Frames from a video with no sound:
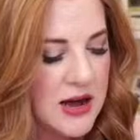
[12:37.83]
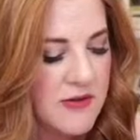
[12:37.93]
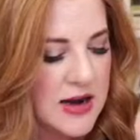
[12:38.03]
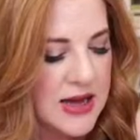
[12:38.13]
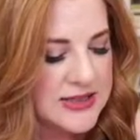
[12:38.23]
of
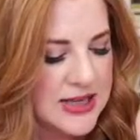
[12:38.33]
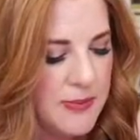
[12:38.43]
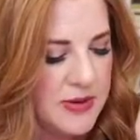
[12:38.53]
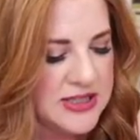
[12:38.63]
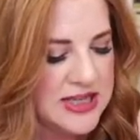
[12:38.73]
a nice
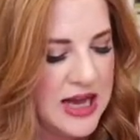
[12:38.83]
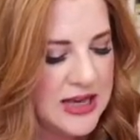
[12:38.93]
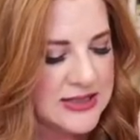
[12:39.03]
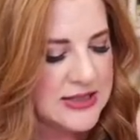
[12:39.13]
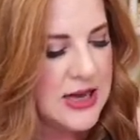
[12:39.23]
couple of
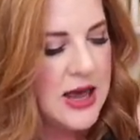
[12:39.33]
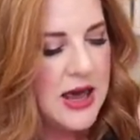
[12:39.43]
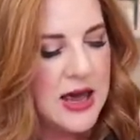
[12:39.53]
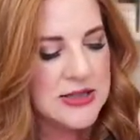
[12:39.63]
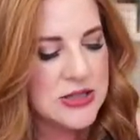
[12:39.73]
days,
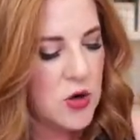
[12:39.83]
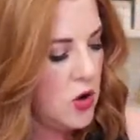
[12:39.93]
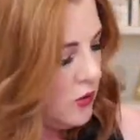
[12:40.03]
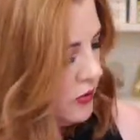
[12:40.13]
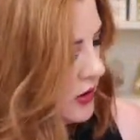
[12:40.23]
and so
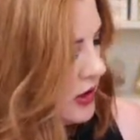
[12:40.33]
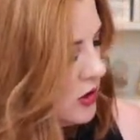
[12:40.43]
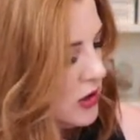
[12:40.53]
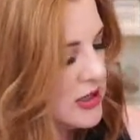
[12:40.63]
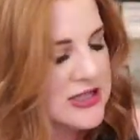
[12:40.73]
hopefully
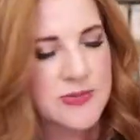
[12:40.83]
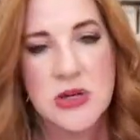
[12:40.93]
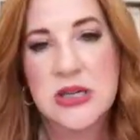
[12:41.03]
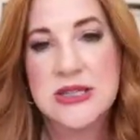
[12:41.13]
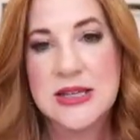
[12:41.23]
you're
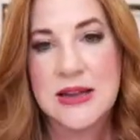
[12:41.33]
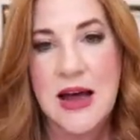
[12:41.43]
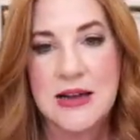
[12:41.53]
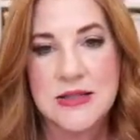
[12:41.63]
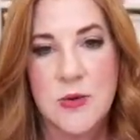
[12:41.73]
experiencing
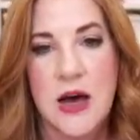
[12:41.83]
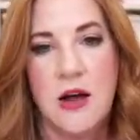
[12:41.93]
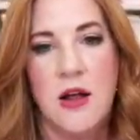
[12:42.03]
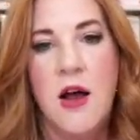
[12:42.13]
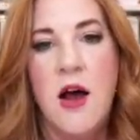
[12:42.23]
that as
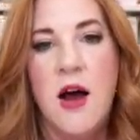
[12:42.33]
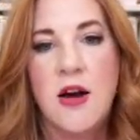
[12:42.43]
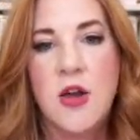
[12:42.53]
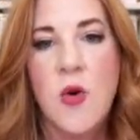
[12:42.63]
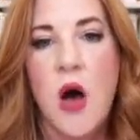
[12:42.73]
well. Are
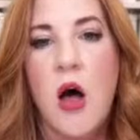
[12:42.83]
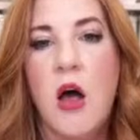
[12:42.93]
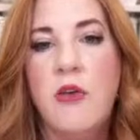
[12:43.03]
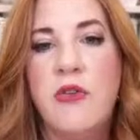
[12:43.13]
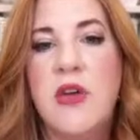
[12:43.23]
you
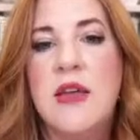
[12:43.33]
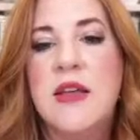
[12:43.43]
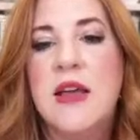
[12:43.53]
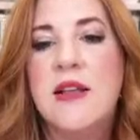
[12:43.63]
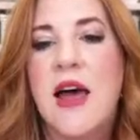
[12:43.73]
all
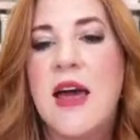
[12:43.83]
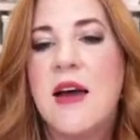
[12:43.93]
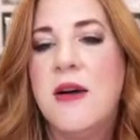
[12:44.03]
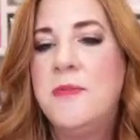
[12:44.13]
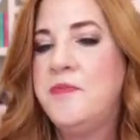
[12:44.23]
feeling like
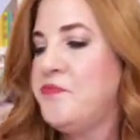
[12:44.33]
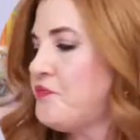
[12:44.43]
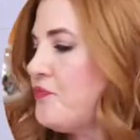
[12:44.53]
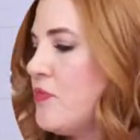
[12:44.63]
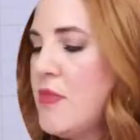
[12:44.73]

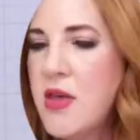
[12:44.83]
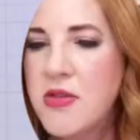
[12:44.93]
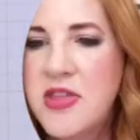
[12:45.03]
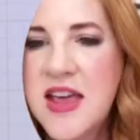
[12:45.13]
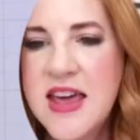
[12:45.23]

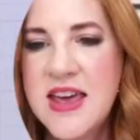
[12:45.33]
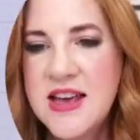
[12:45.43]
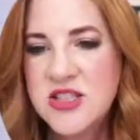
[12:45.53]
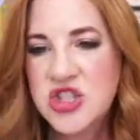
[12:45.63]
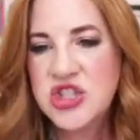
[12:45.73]
the
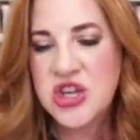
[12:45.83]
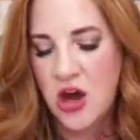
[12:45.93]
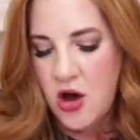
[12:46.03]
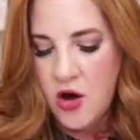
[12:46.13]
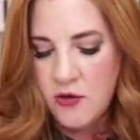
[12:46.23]
itch
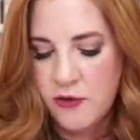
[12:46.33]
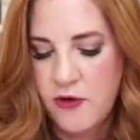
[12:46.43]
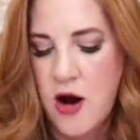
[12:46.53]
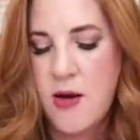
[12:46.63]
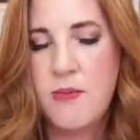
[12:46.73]

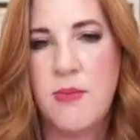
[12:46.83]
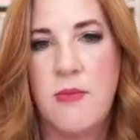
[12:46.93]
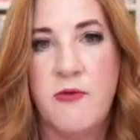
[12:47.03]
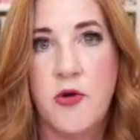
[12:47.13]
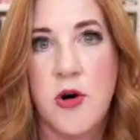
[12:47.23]

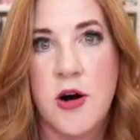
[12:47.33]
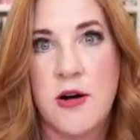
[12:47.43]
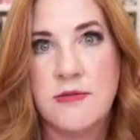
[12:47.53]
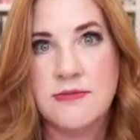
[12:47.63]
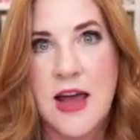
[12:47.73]

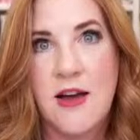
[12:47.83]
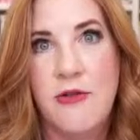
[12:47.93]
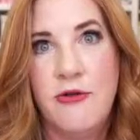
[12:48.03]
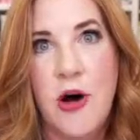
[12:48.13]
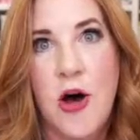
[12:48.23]
for like
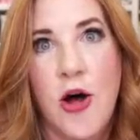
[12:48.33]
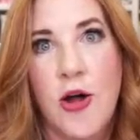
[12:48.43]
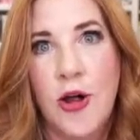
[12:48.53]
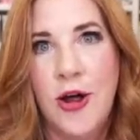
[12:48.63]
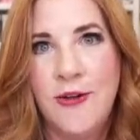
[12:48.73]

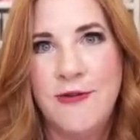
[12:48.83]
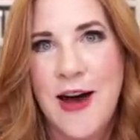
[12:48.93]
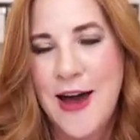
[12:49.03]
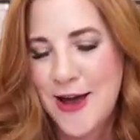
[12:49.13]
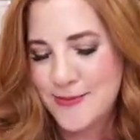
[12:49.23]
fall
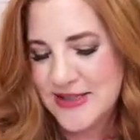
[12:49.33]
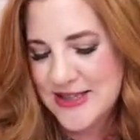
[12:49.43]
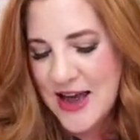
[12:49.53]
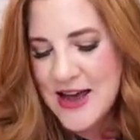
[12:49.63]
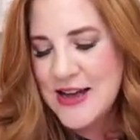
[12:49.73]
vibes?
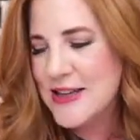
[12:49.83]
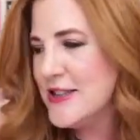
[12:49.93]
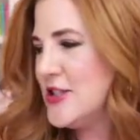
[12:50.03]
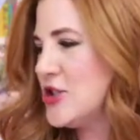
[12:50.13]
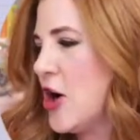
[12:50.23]

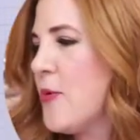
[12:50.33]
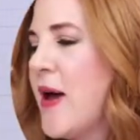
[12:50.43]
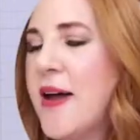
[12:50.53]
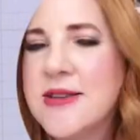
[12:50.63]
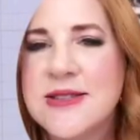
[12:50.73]

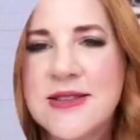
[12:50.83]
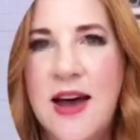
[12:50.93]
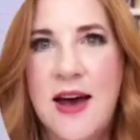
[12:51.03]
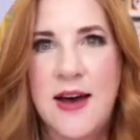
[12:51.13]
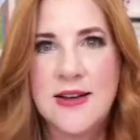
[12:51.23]

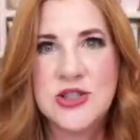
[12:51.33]
Starbucks